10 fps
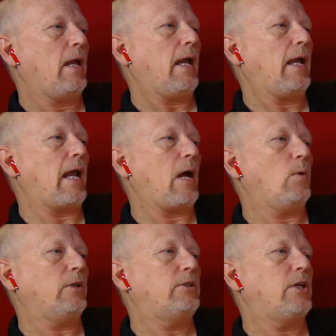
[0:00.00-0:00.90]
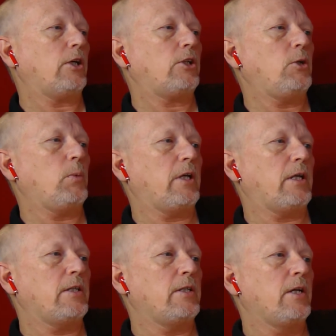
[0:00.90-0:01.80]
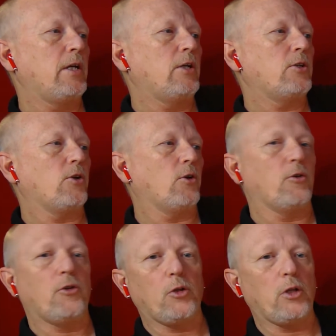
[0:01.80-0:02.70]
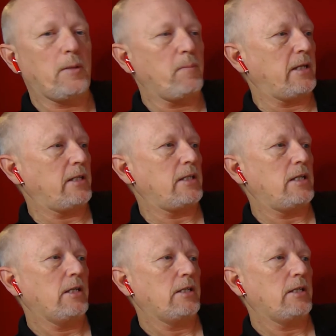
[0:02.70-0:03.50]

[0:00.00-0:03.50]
And I would tuck you in to your newly mended